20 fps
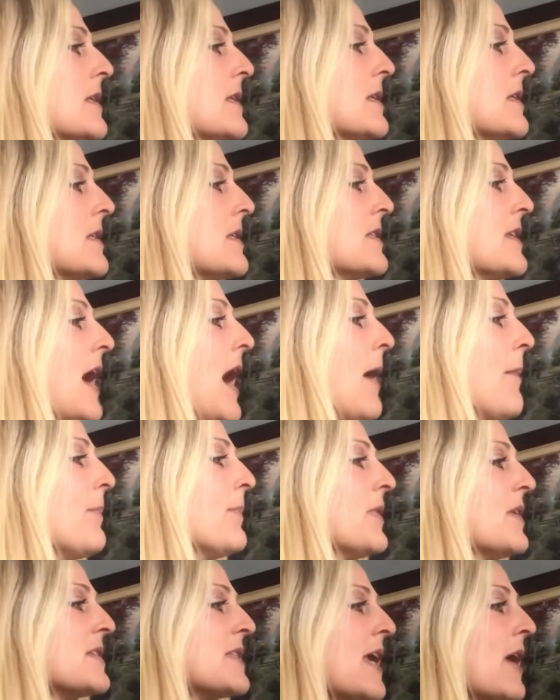Stop
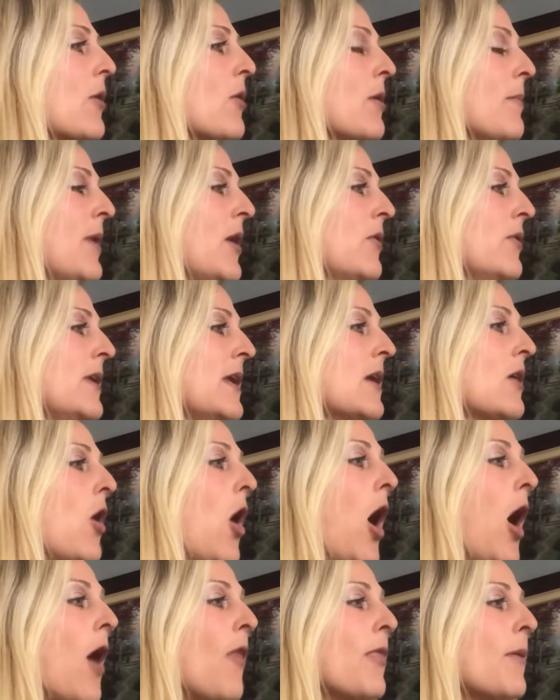the ceremony.
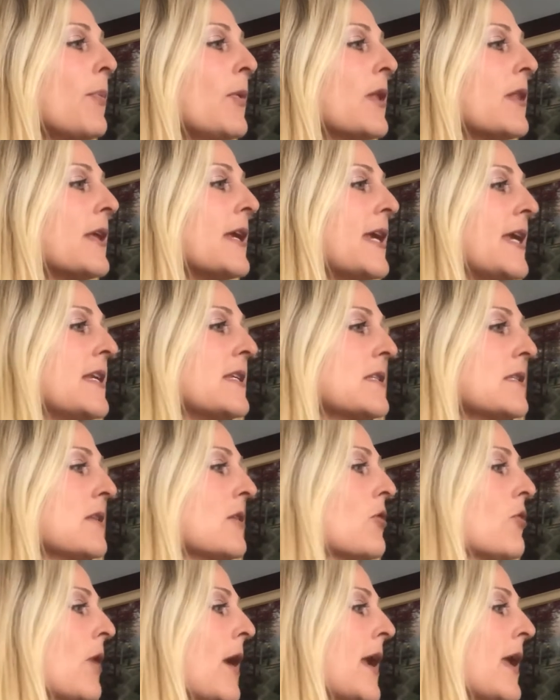Call the police. The
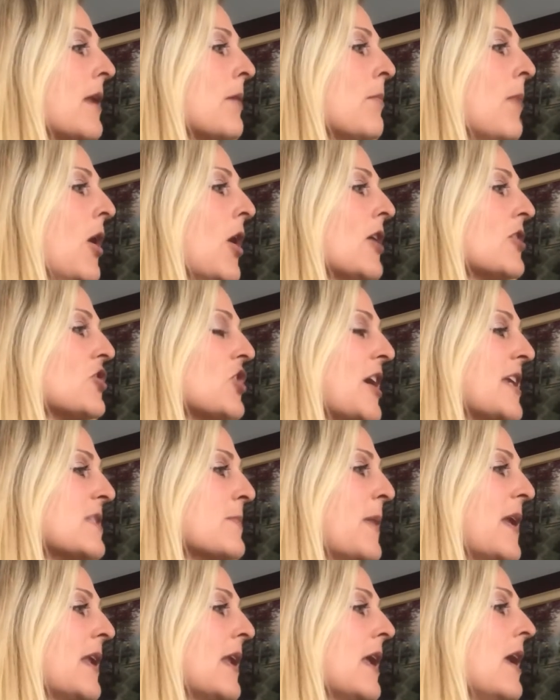Grand March has
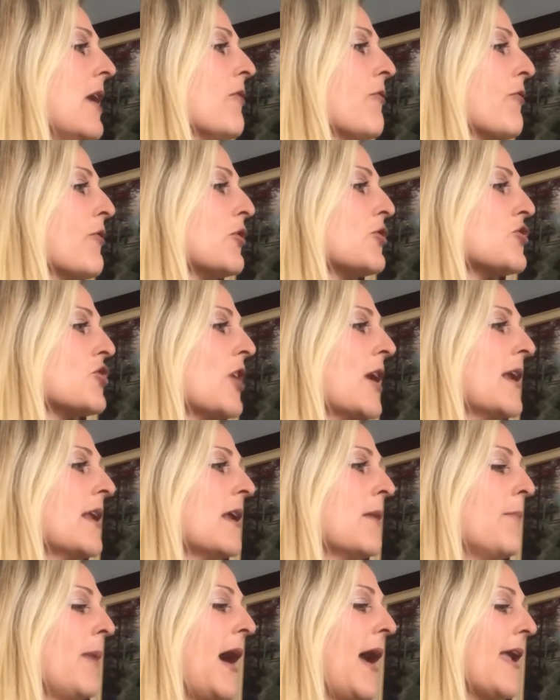been
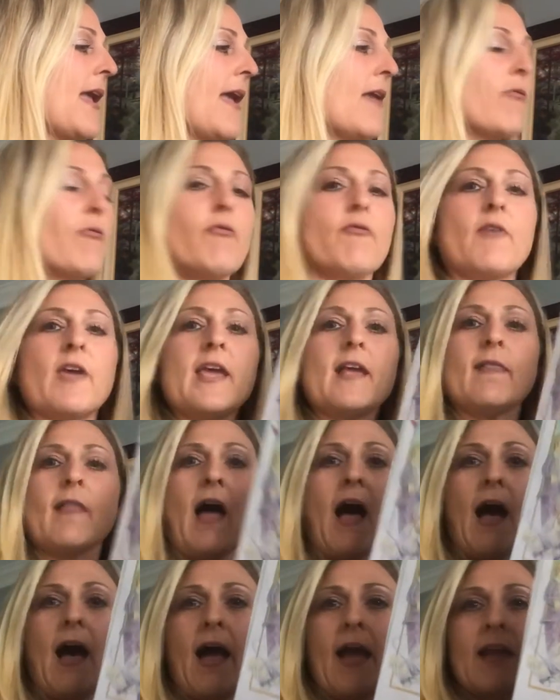infiltrated by a
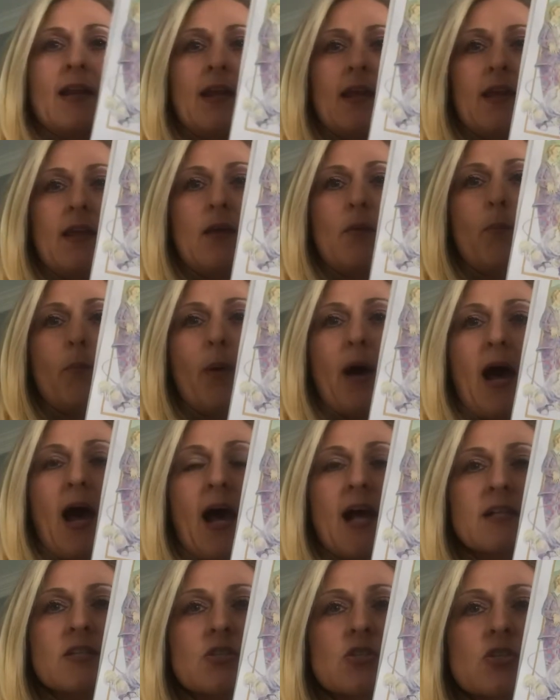feline
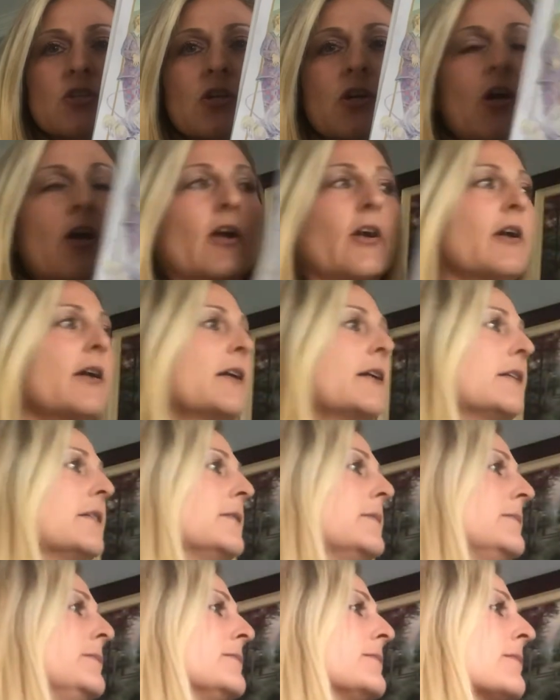imposter.
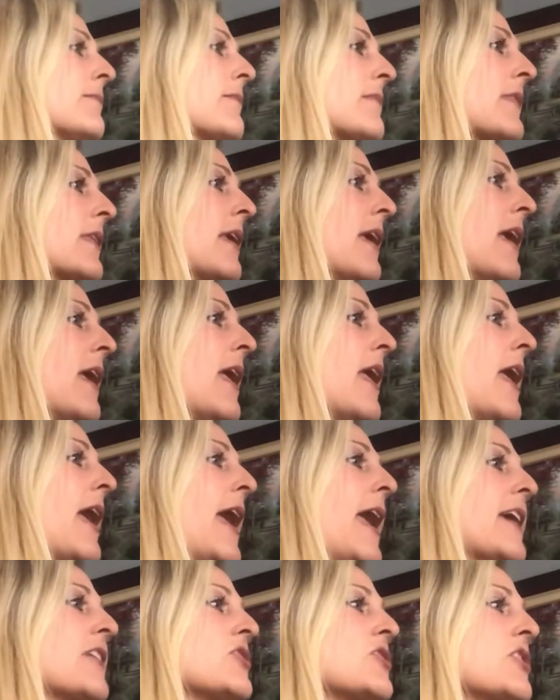
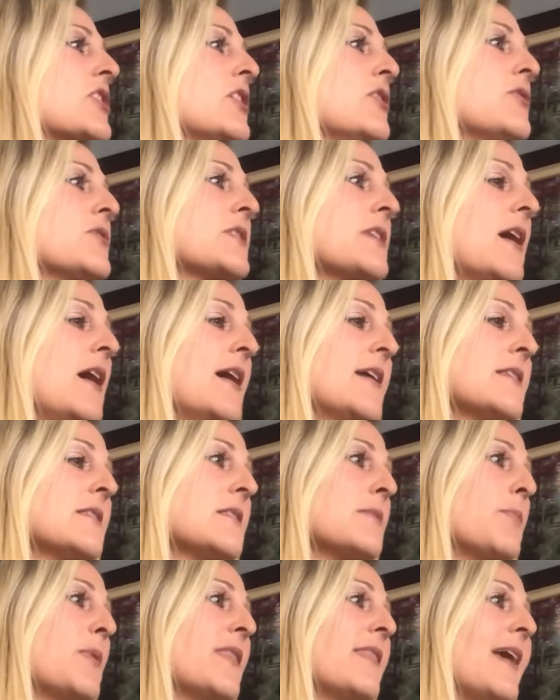Excuse us,
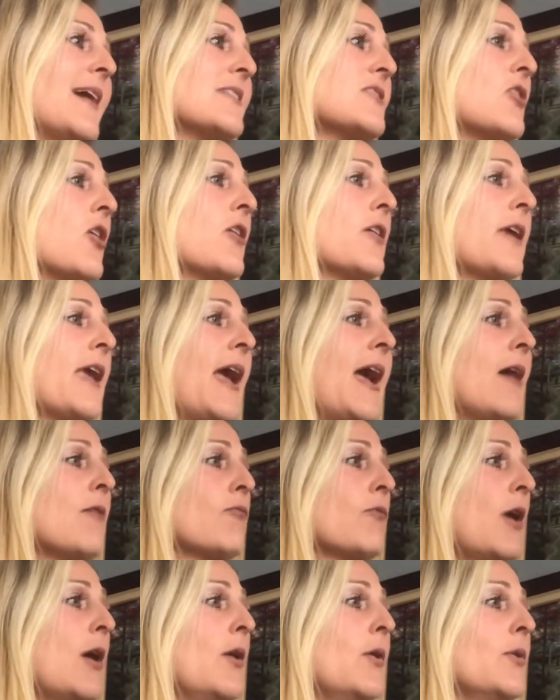but that's our cat
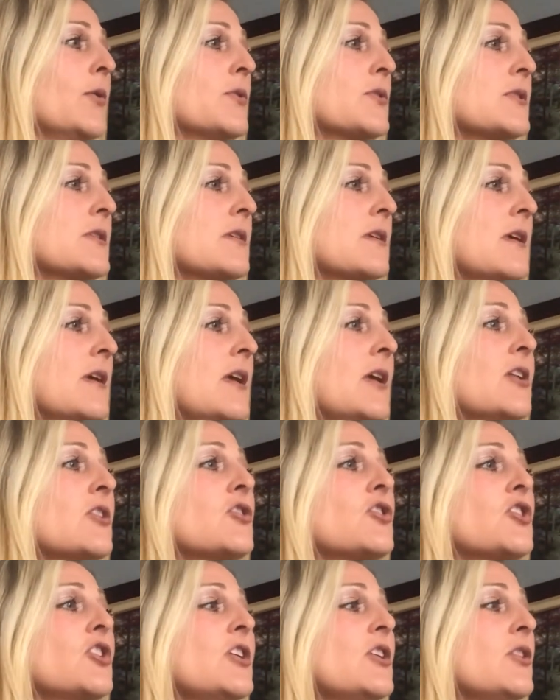Rose.
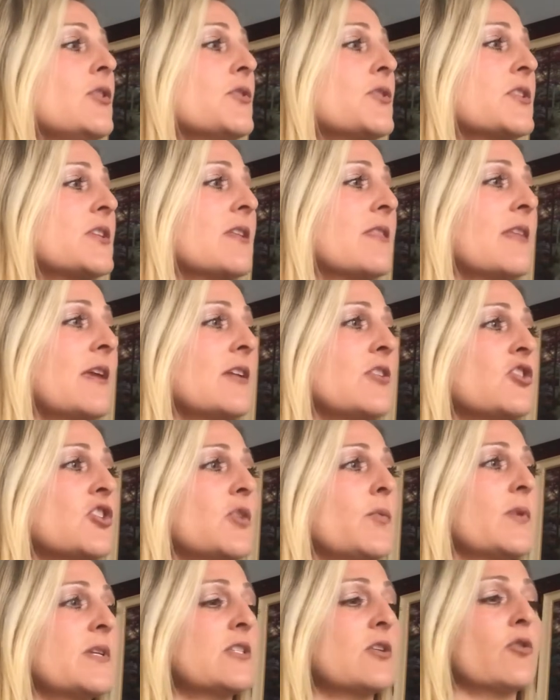She used to think she
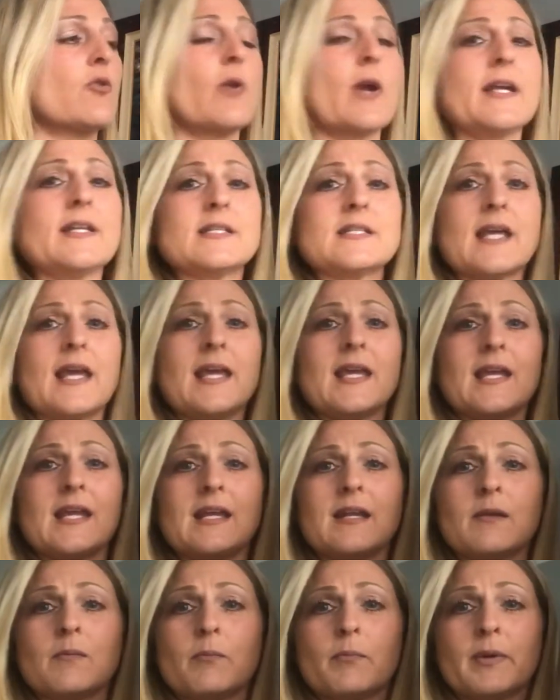was a Great
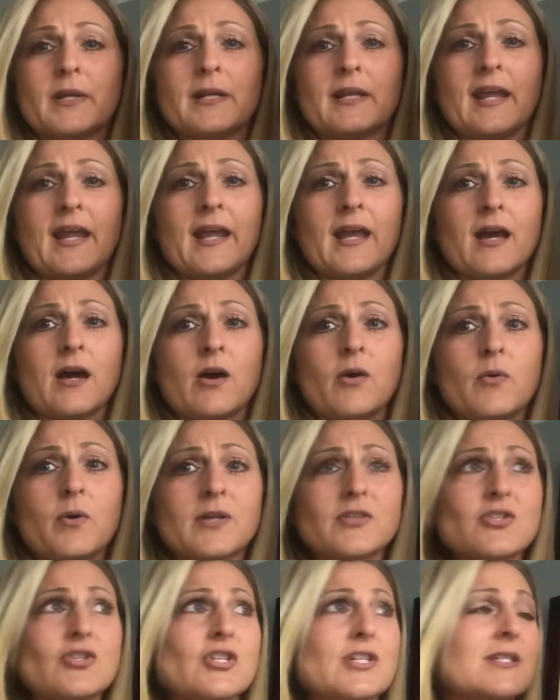Dane, but now
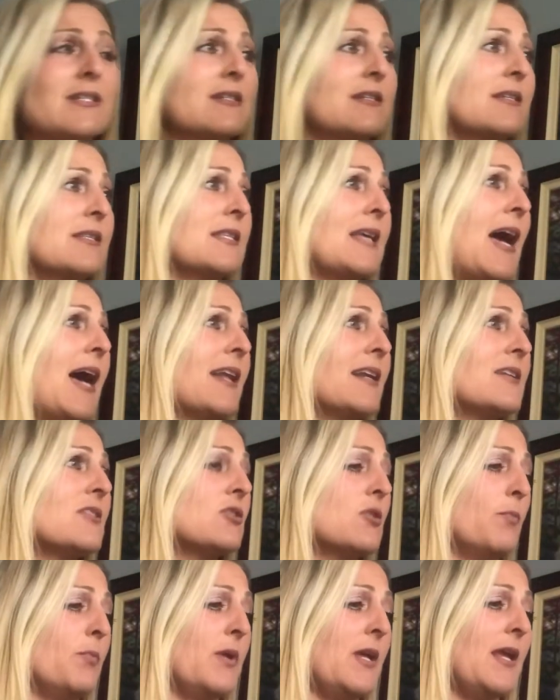she's decided
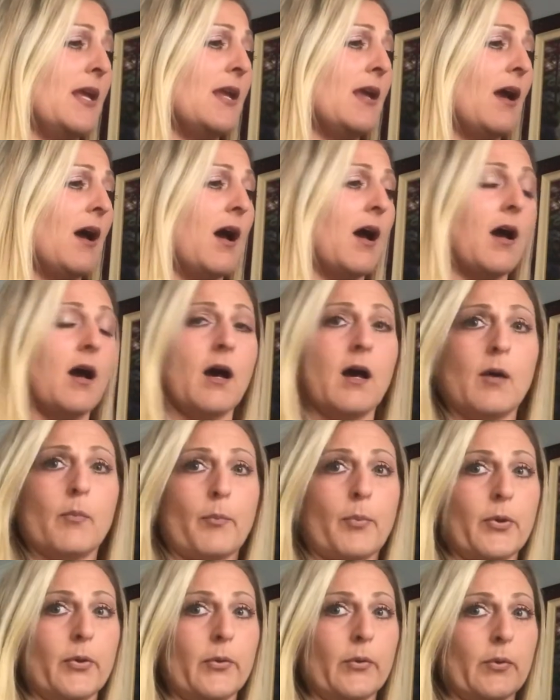to be a
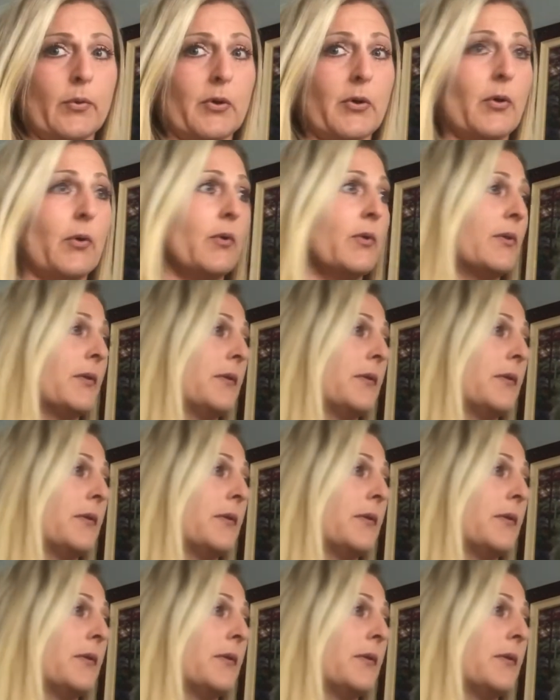poodle.